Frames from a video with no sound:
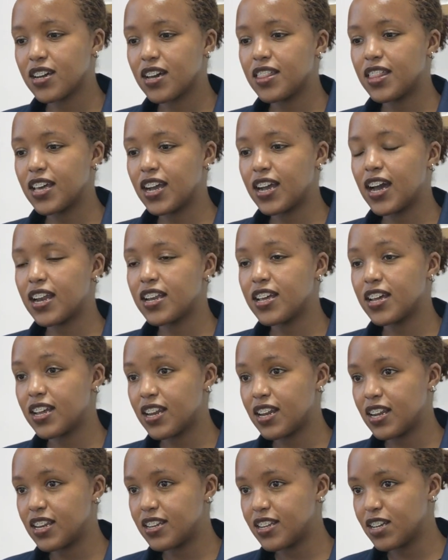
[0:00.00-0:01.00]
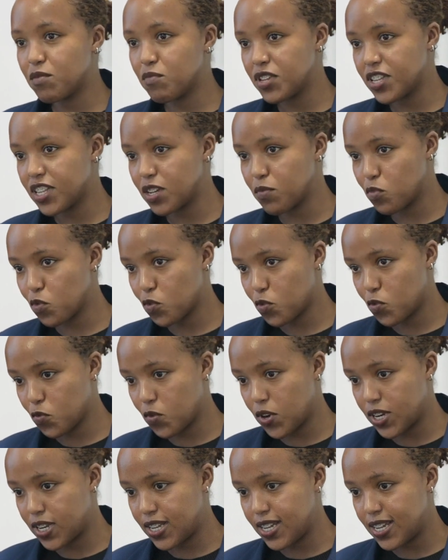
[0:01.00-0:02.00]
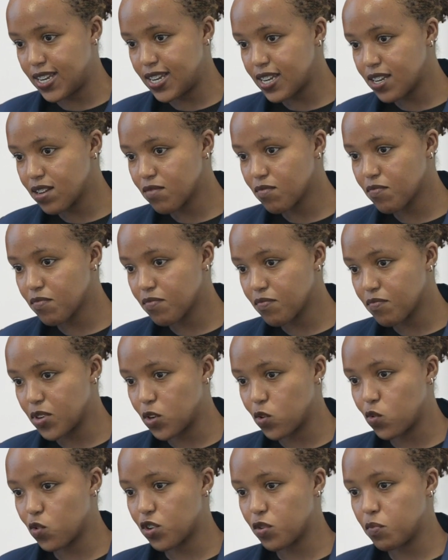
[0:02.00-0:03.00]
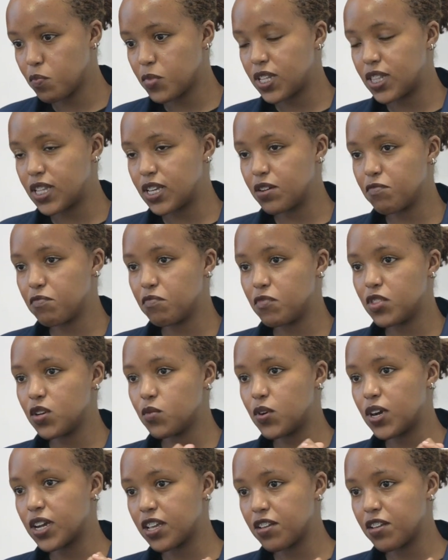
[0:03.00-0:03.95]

the guardian ad litem is supposed to attend, because remember they